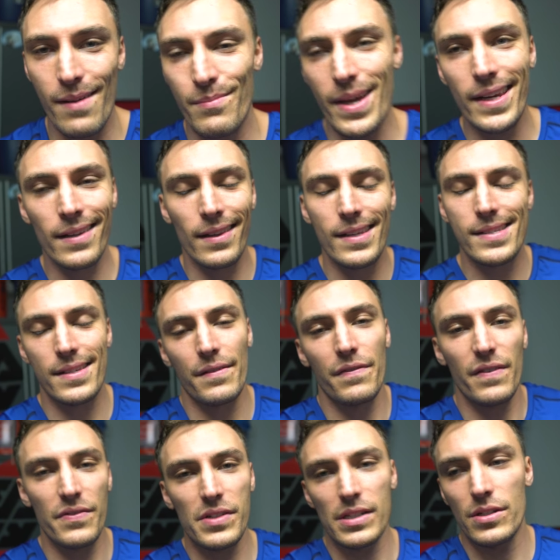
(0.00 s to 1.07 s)
I made a list of
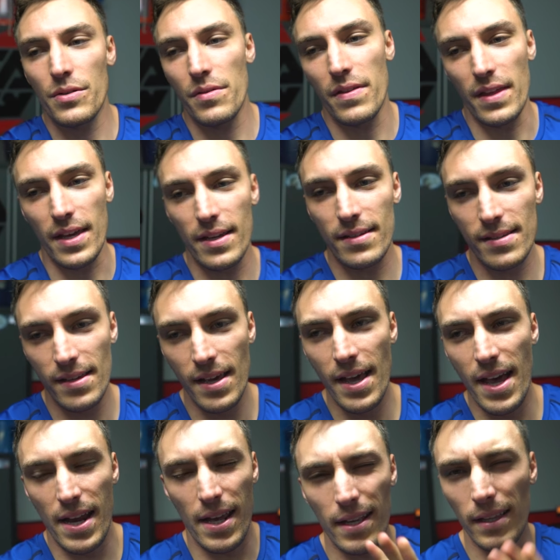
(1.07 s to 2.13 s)
fifty-two things
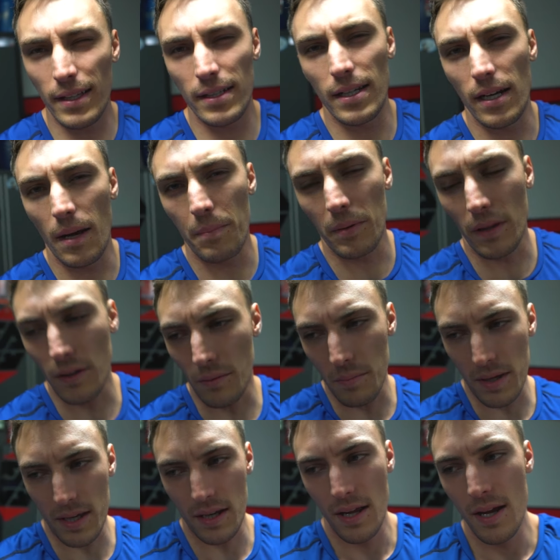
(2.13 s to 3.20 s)
and I cleaned it up a little
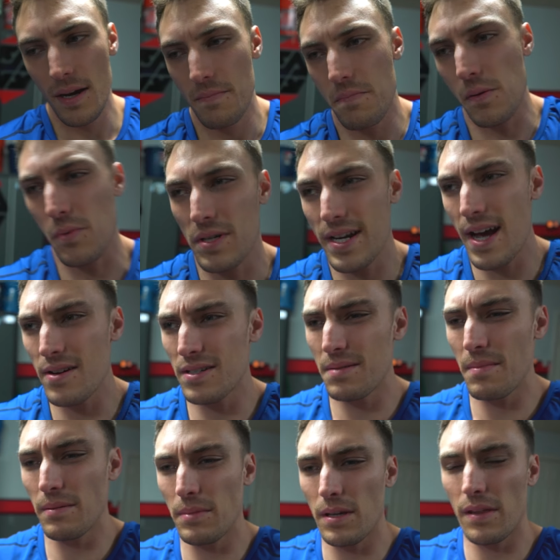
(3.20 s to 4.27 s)
bit, but we're down to
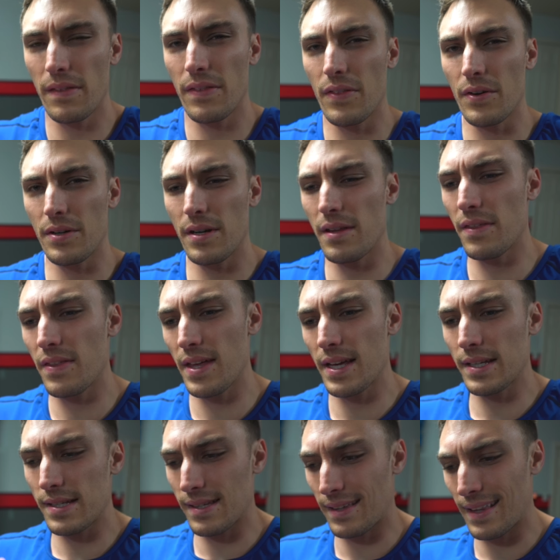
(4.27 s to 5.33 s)
maybe thirty
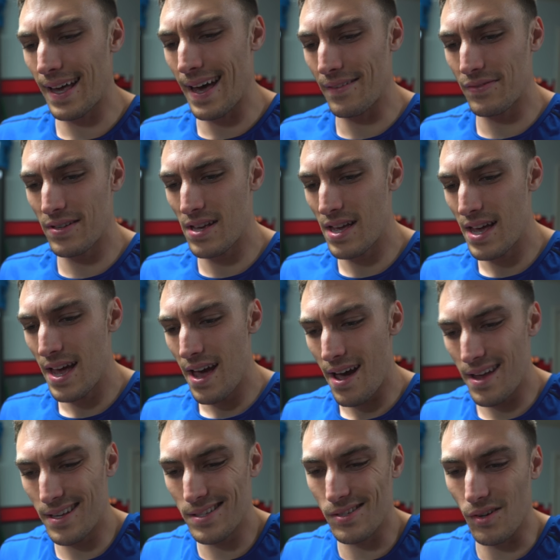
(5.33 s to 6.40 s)
things left
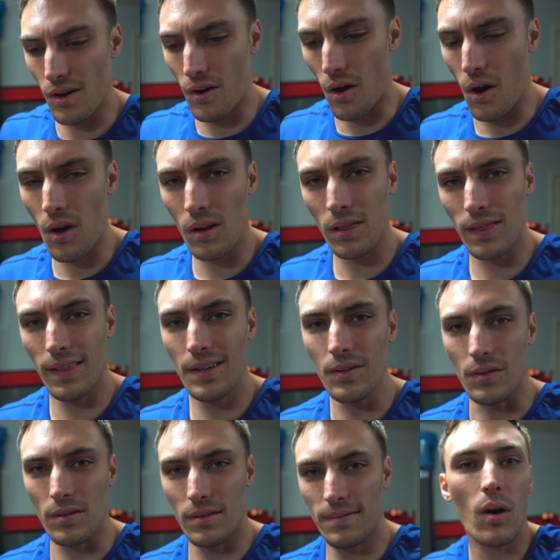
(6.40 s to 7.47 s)
and it's all little.